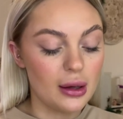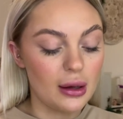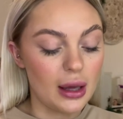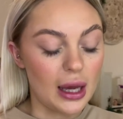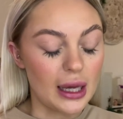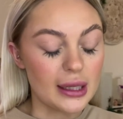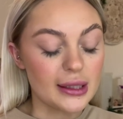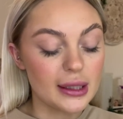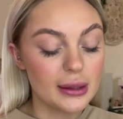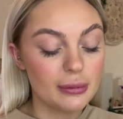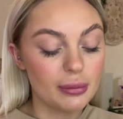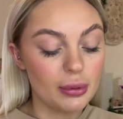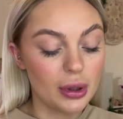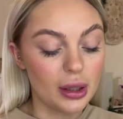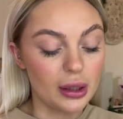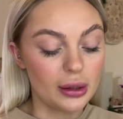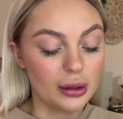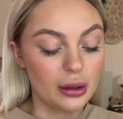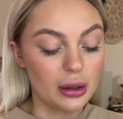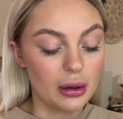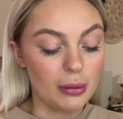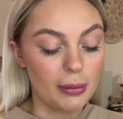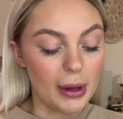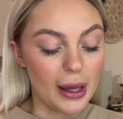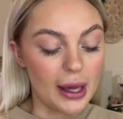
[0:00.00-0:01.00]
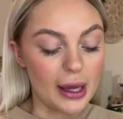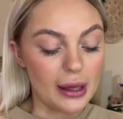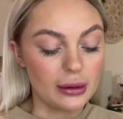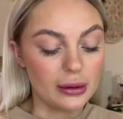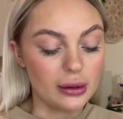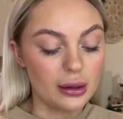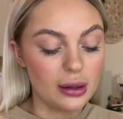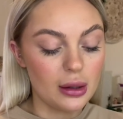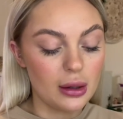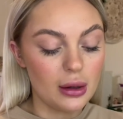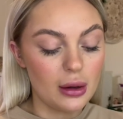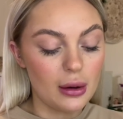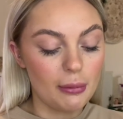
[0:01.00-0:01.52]
I did put a little bit in,
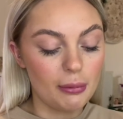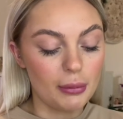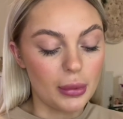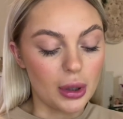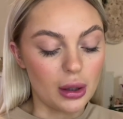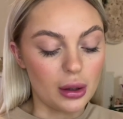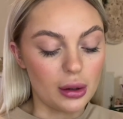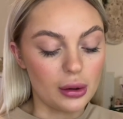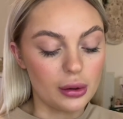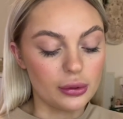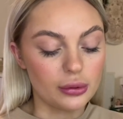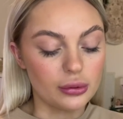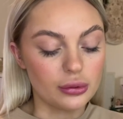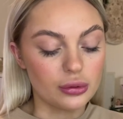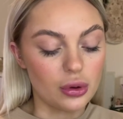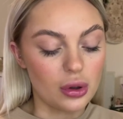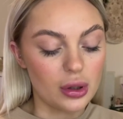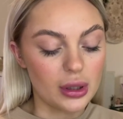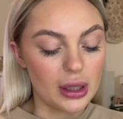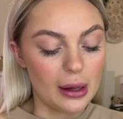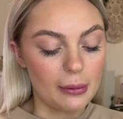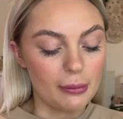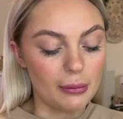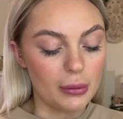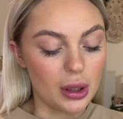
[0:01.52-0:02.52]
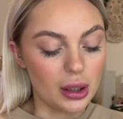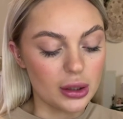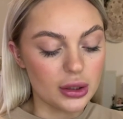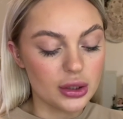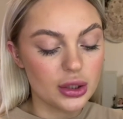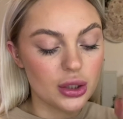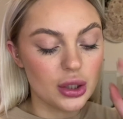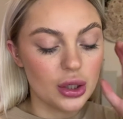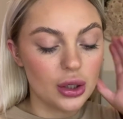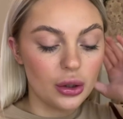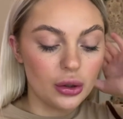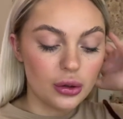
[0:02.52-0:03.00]
but not that much.